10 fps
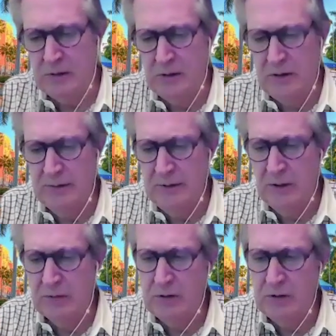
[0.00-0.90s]
uh, you
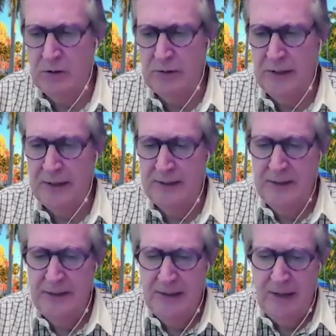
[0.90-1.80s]
know, to do that
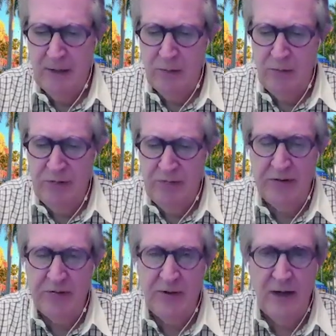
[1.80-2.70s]
how could we fix that?